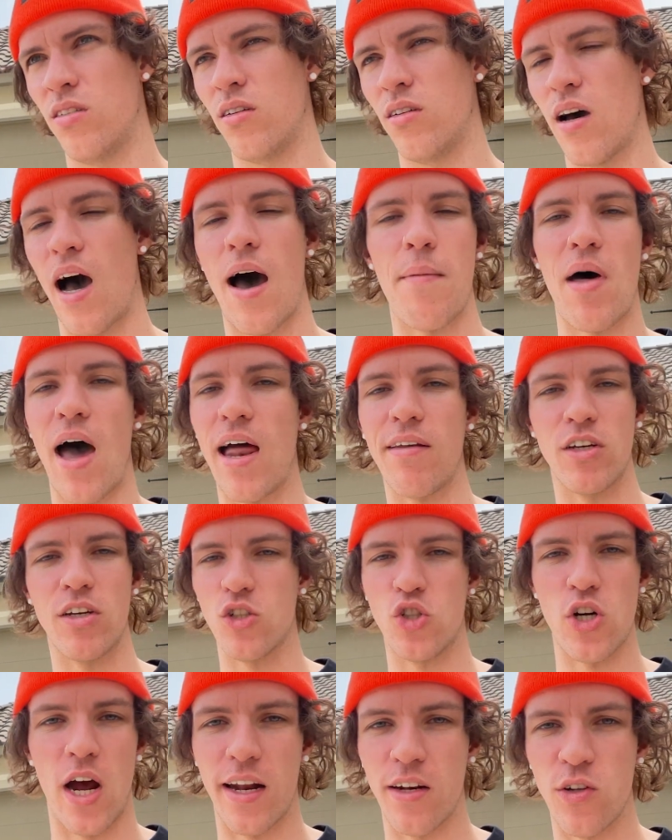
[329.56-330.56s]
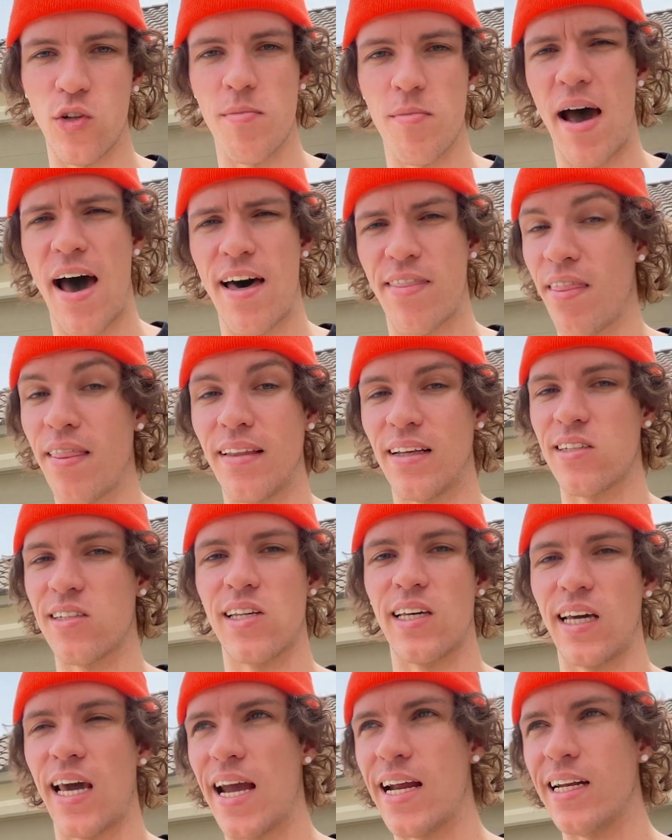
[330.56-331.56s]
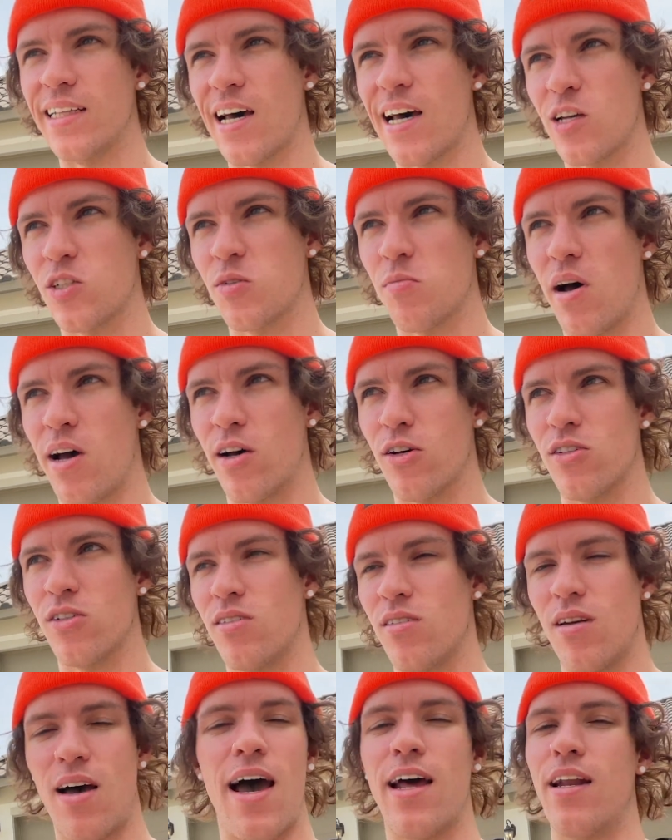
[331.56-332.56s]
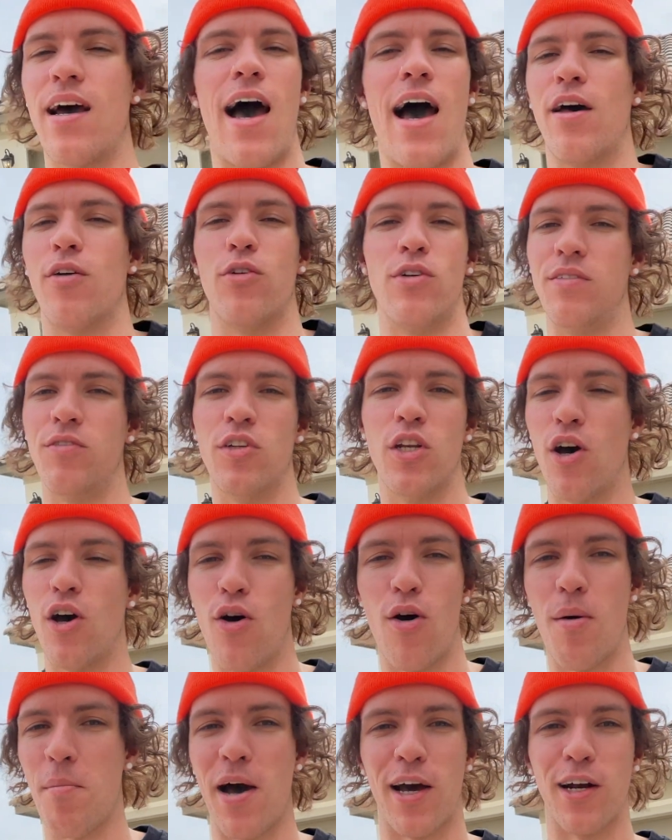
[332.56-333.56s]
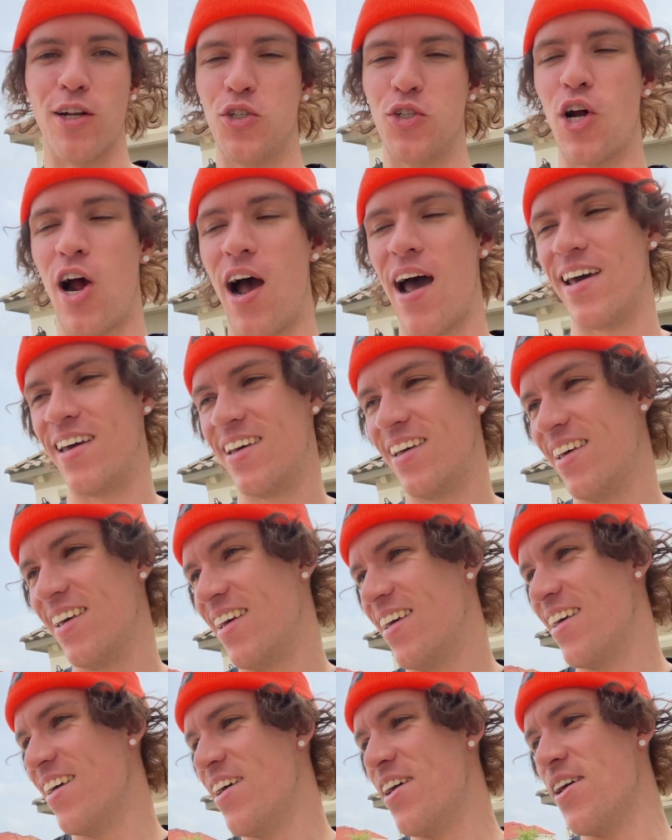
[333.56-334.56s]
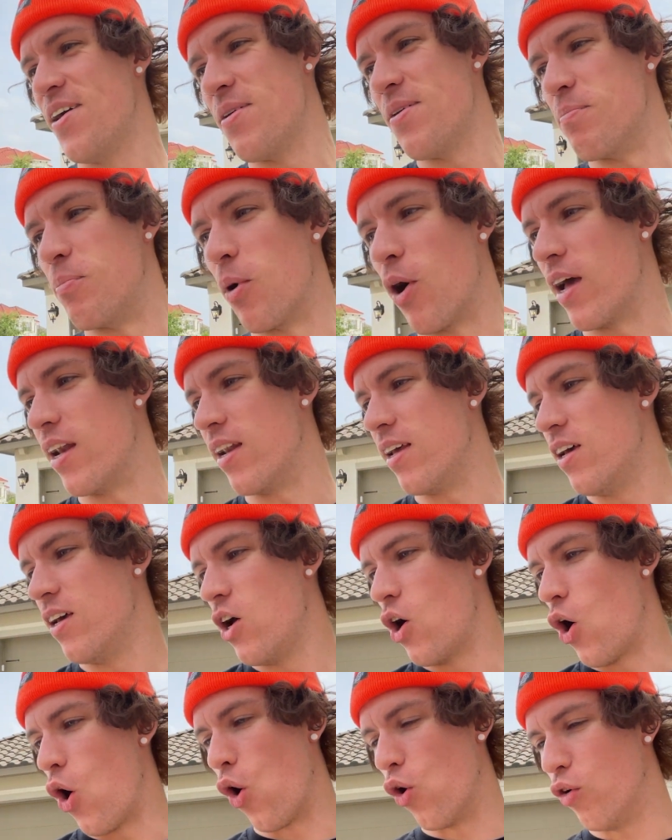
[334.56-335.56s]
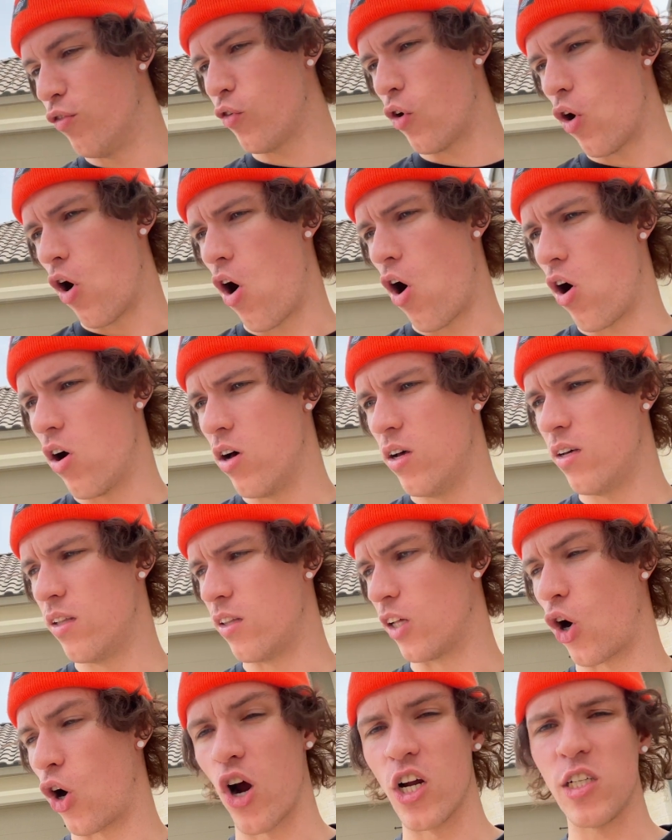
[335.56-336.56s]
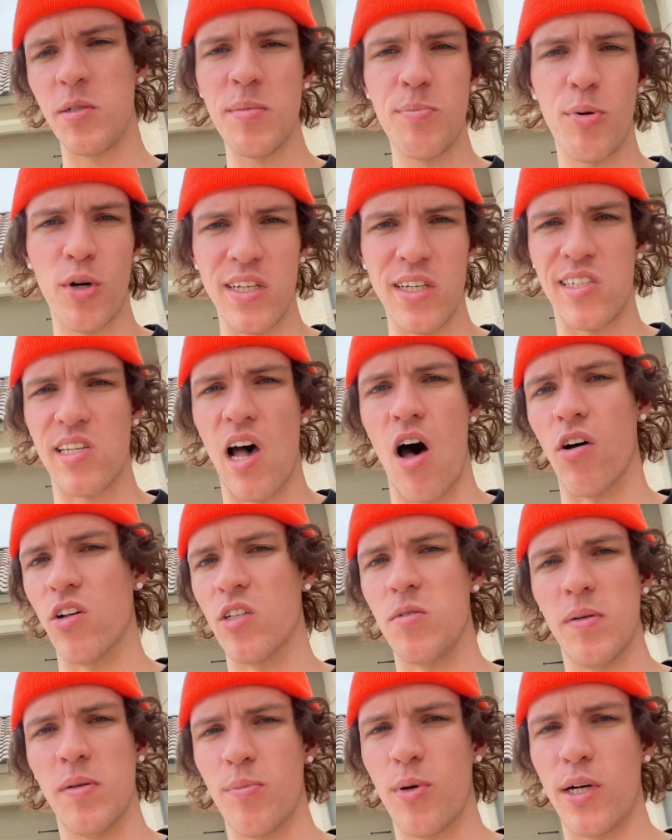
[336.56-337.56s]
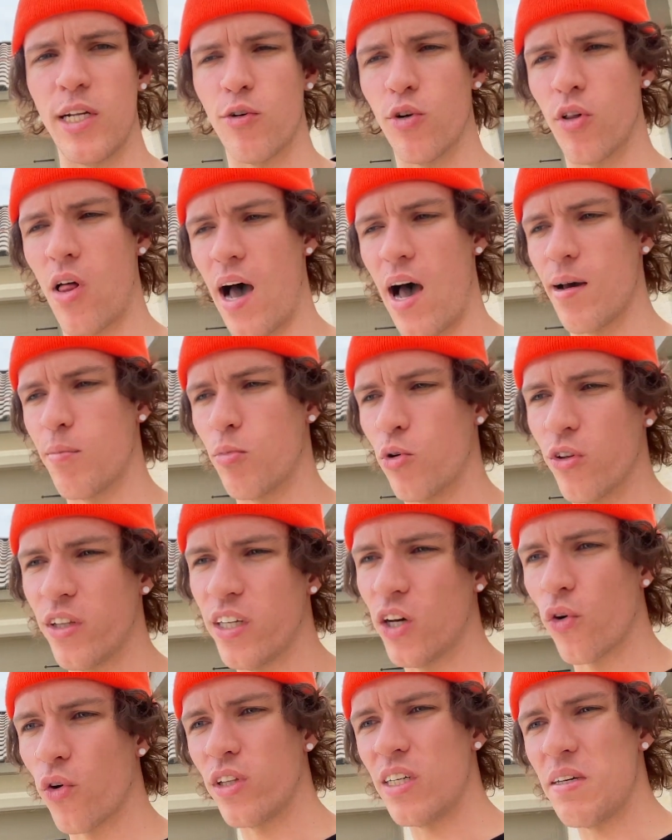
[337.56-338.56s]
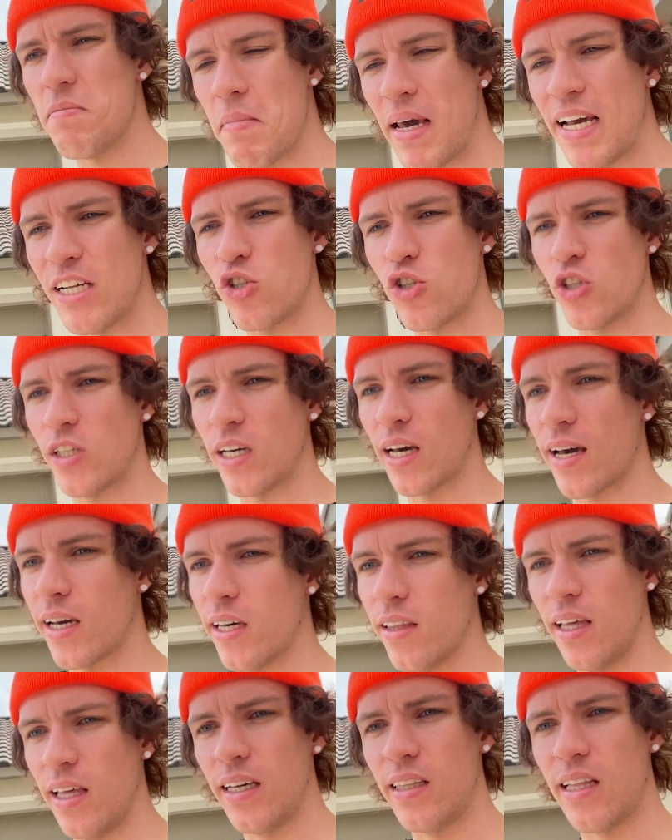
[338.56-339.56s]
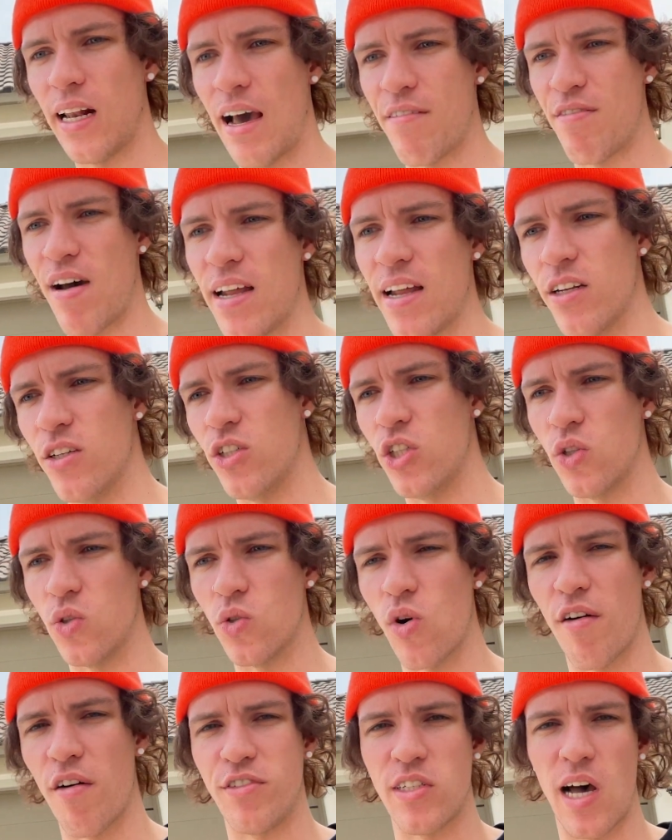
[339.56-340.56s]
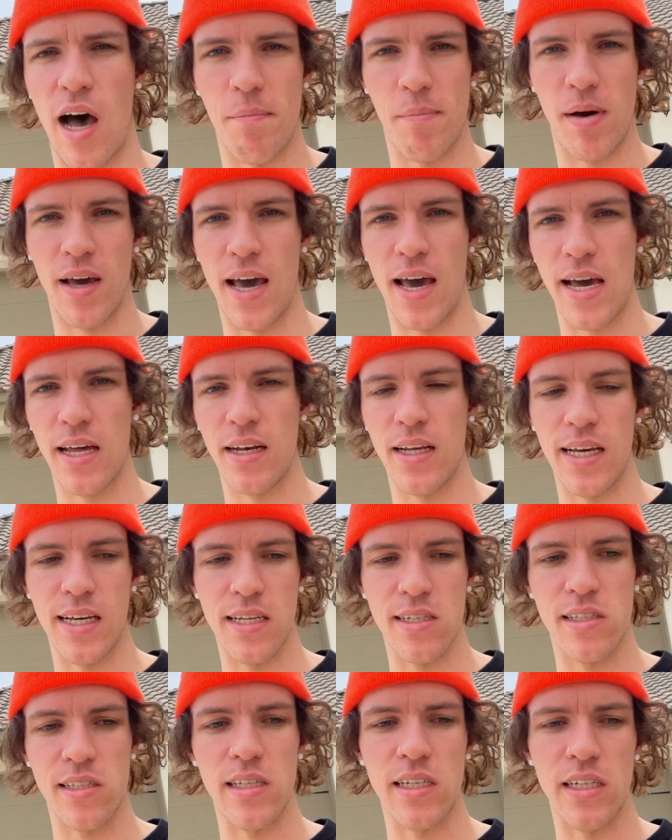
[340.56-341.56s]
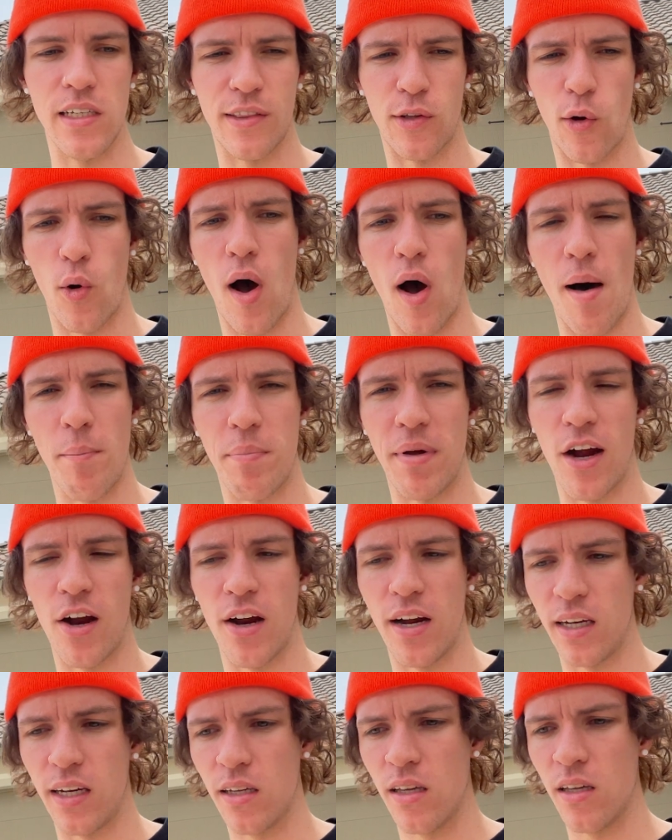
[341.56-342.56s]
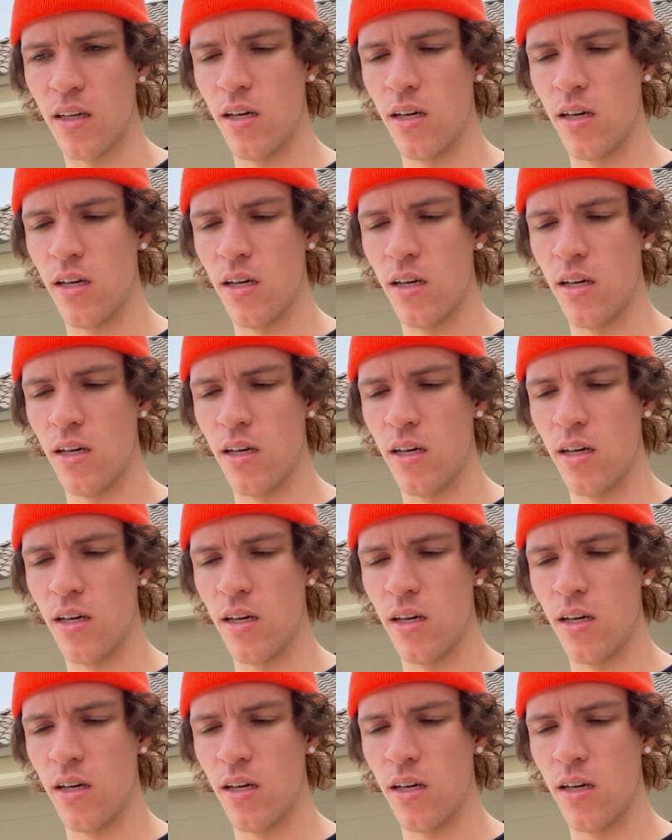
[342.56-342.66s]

I'm not even gonna try to do the math. I think that's like 80,000 miles. I don't even know. I'm not gonna try. But overall, the car's been pretty solid. It's been pretty reliable. The only major thing I can think that I've had to do off the top of my head is the throwout bearing,